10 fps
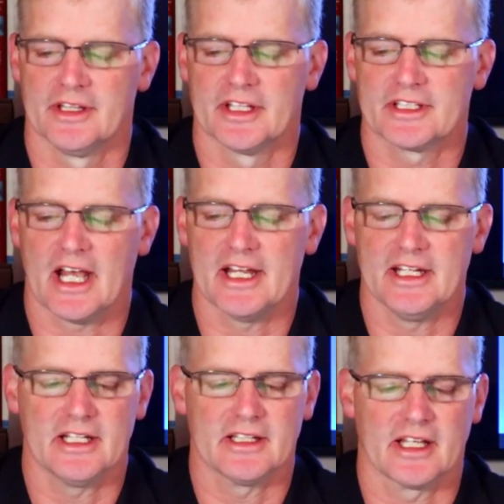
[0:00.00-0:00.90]
This I
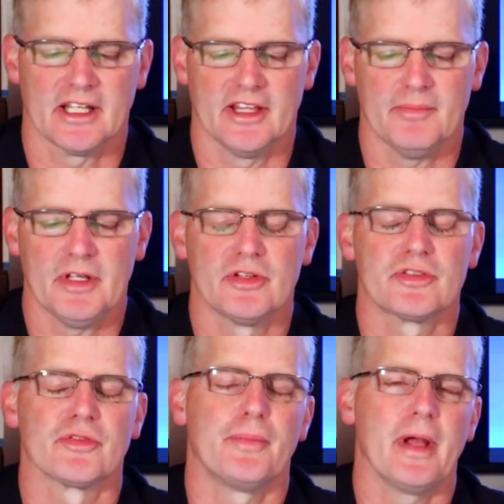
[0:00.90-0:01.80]
D can then be
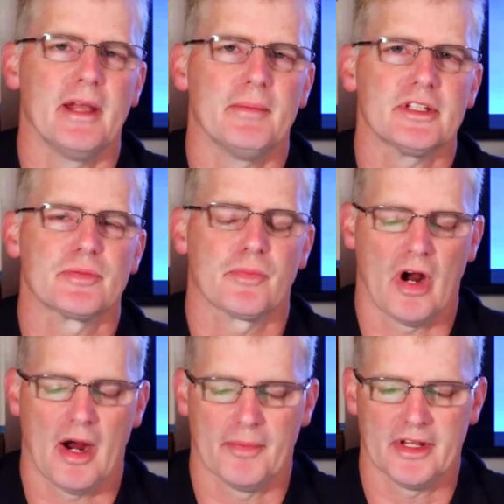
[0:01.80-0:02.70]
used for payments,
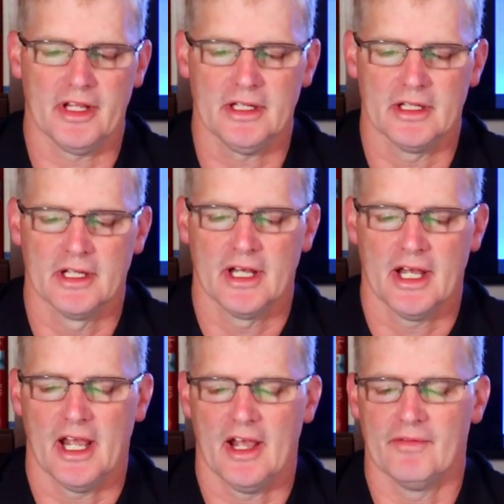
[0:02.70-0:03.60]
property,
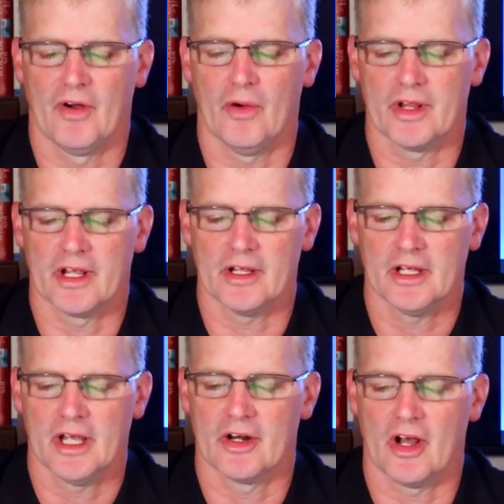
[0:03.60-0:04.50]
and voting,
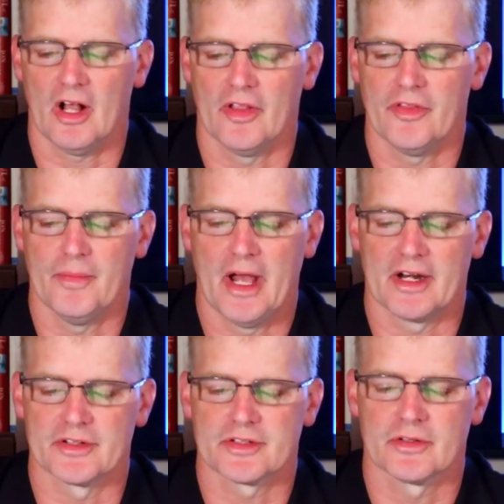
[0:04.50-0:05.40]
and all other
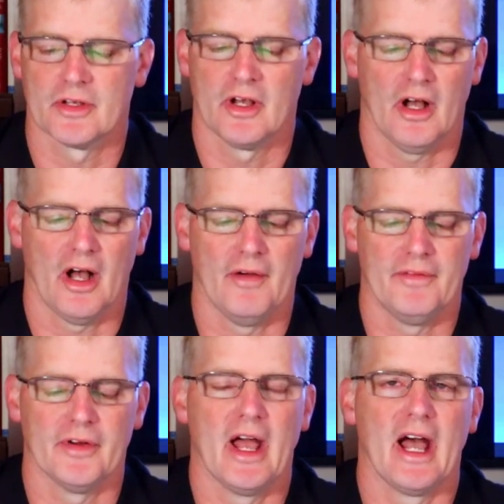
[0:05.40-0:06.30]
matters of
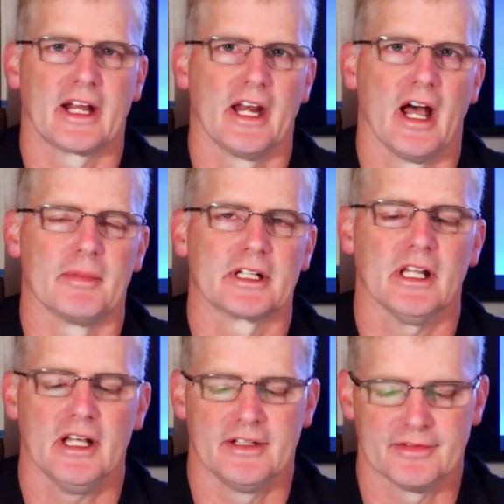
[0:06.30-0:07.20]
their economic
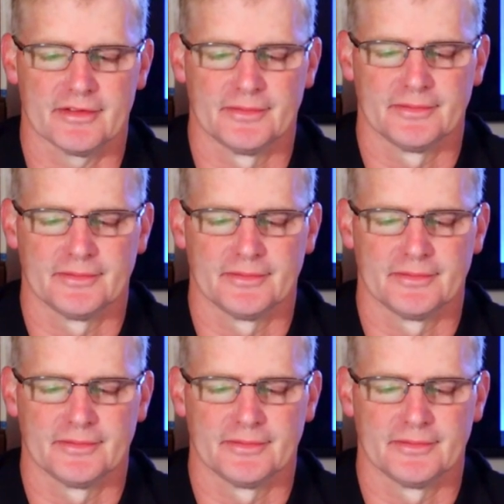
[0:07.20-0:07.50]
life.